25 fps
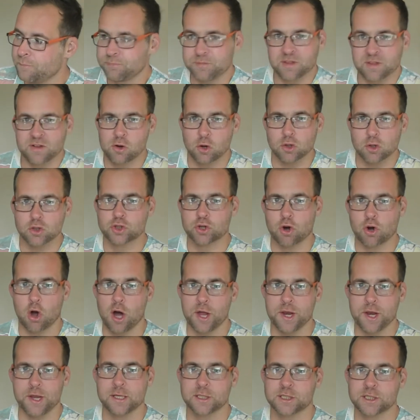you've got a
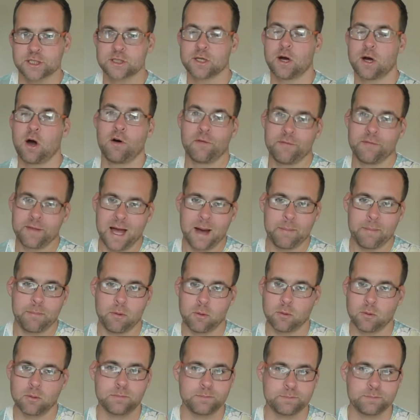dryness of the
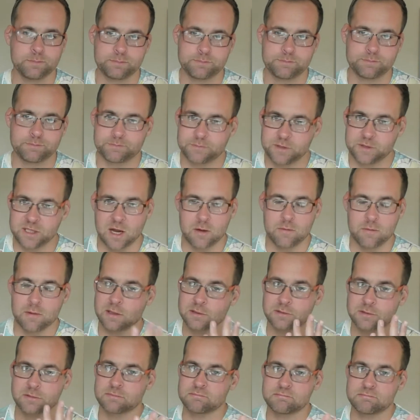apple, you
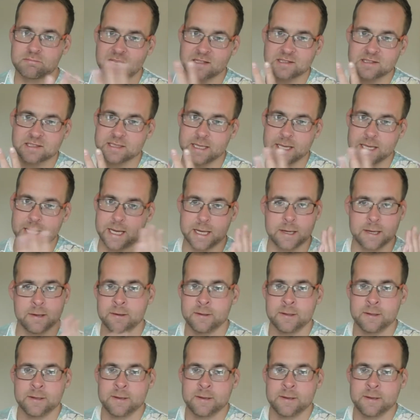know, that's there.